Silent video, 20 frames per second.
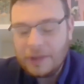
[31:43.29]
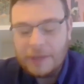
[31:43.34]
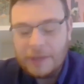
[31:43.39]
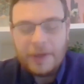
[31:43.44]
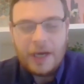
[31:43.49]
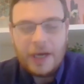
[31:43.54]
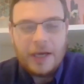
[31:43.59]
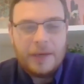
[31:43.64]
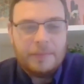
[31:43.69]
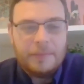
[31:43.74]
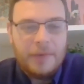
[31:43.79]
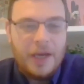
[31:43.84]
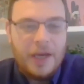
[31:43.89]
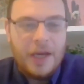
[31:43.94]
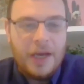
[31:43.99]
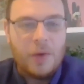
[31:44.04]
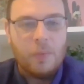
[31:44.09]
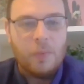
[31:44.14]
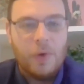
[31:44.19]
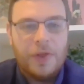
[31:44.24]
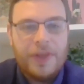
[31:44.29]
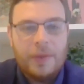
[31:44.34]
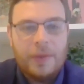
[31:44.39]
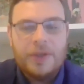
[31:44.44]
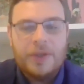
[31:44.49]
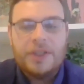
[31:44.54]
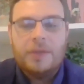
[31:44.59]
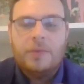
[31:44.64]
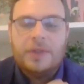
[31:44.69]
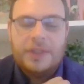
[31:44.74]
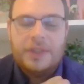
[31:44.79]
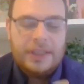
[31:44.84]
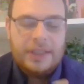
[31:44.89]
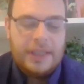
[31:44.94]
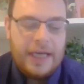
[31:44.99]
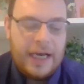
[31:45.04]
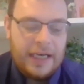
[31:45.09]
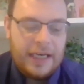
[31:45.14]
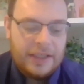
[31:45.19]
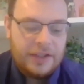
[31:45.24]
But one thing which I wanted
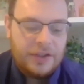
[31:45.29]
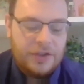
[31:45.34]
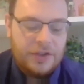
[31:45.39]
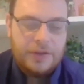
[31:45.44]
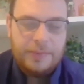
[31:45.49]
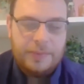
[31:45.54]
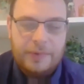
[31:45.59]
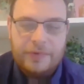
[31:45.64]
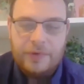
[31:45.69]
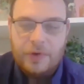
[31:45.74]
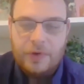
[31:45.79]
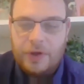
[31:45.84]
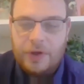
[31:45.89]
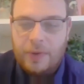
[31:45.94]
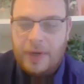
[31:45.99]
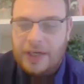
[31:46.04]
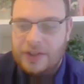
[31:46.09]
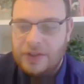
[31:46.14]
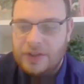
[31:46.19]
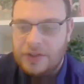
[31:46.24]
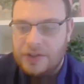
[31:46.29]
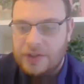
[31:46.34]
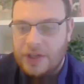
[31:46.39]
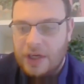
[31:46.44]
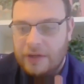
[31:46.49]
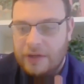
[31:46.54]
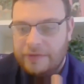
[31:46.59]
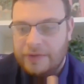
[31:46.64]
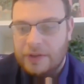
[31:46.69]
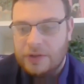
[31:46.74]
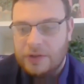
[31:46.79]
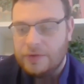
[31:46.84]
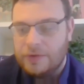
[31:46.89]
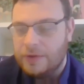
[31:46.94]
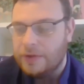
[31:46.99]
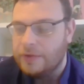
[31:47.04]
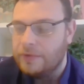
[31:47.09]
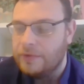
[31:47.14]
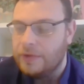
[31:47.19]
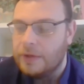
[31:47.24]
to ask just before the questions start
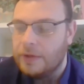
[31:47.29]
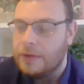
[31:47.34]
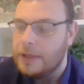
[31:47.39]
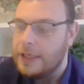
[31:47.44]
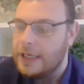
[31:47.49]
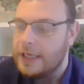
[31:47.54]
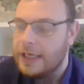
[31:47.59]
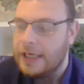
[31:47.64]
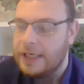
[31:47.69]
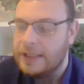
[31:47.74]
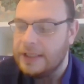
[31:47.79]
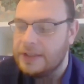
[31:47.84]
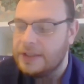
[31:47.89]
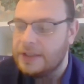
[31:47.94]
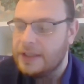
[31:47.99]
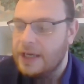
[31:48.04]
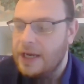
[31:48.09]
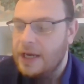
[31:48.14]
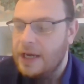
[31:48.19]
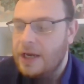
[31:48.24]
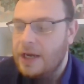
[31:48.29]
filtering through is,